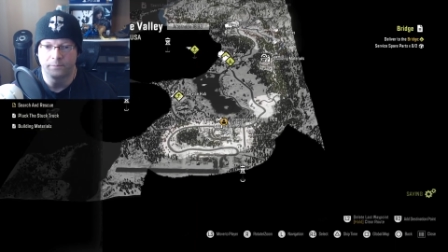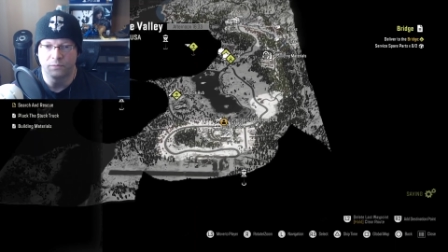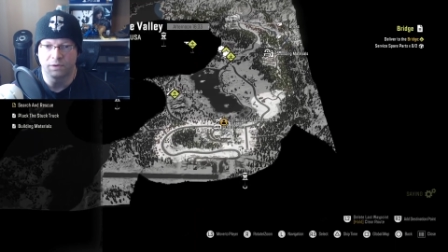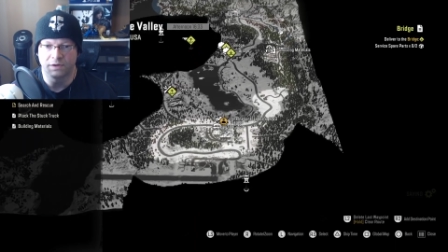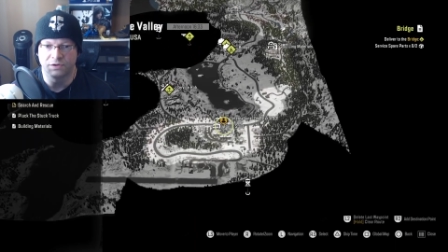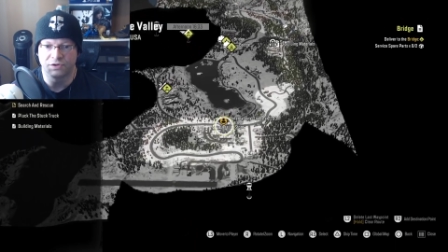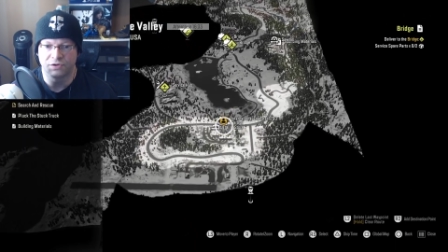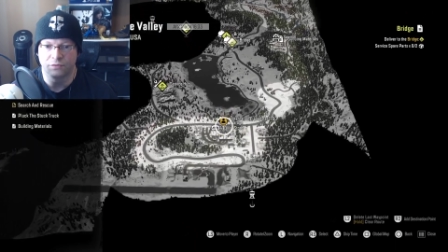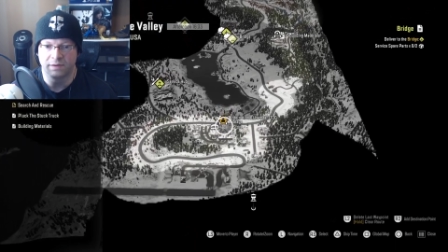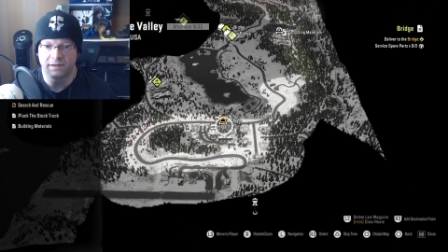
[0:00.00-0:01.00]
We're going to
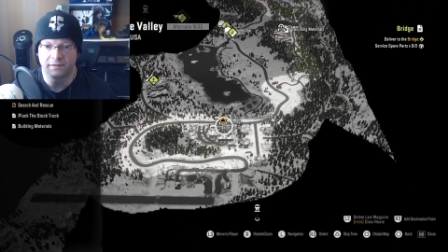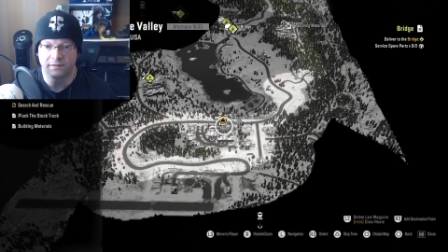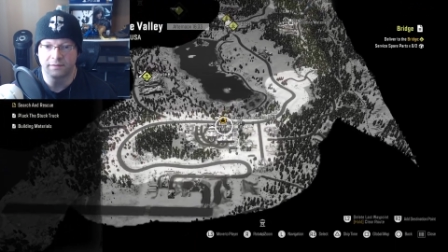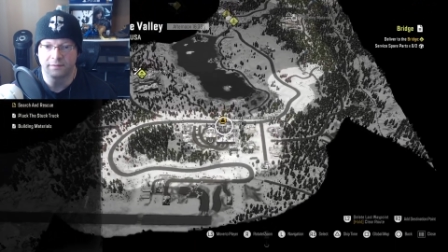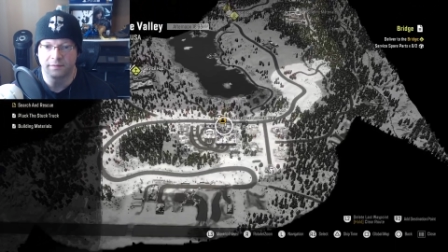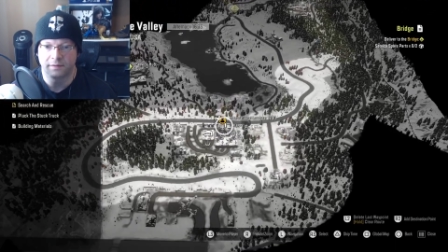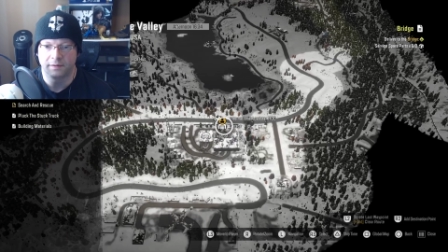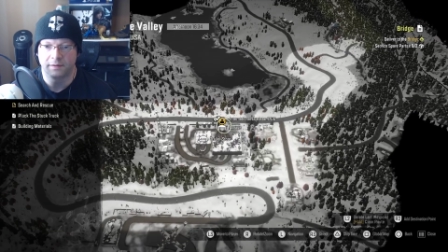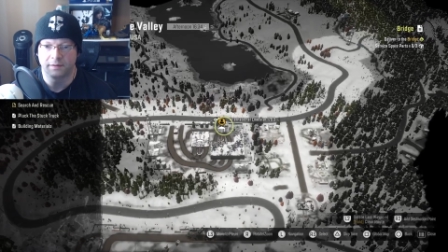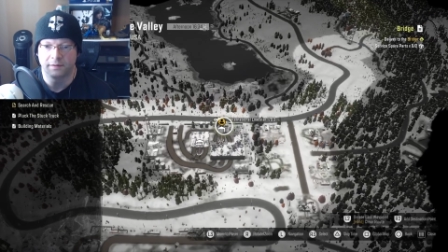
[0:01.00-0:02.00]
zoom in.
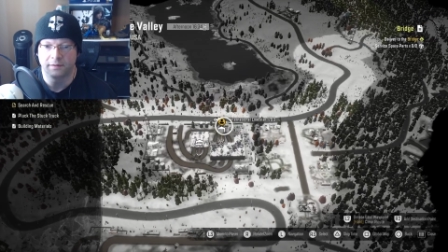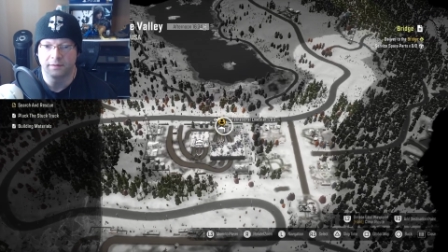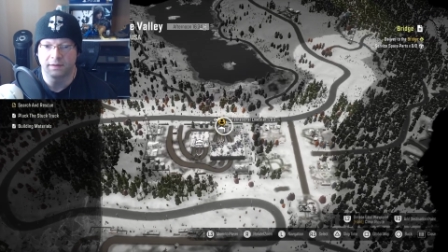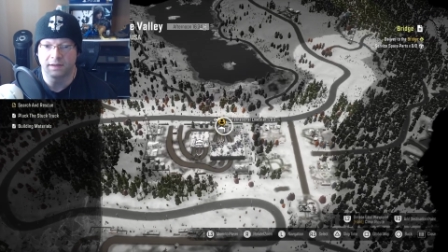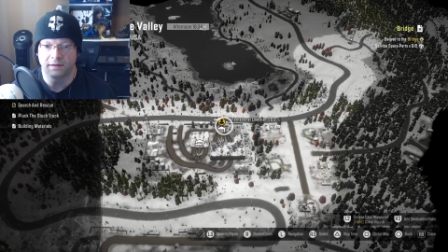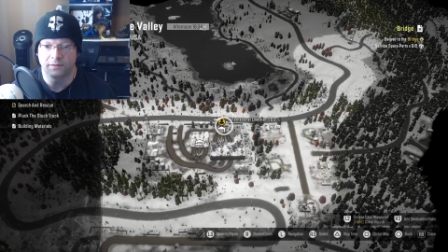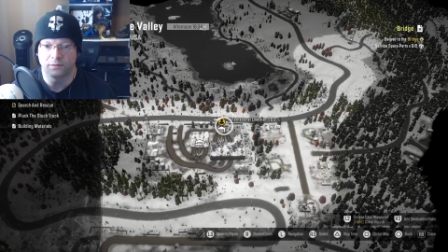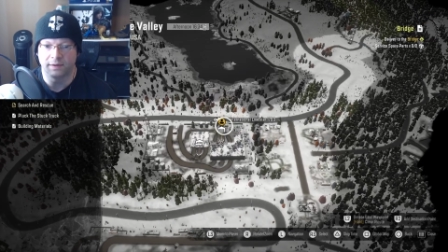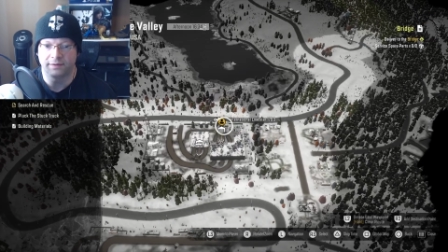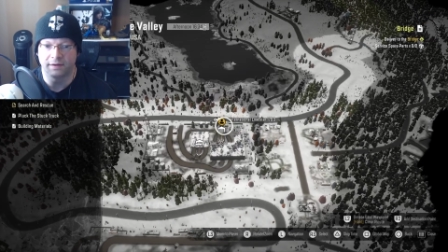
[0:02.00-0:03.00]
Okay,
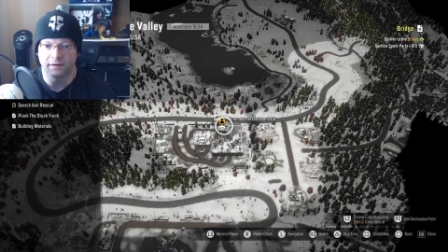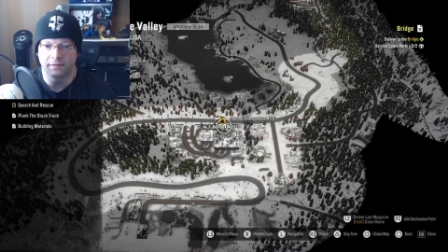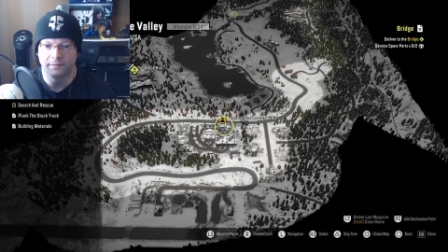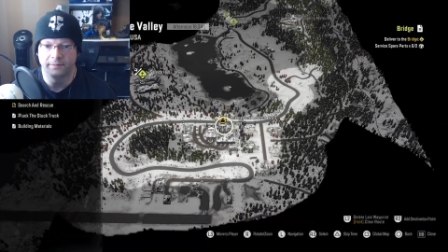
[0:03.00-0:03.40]
right there.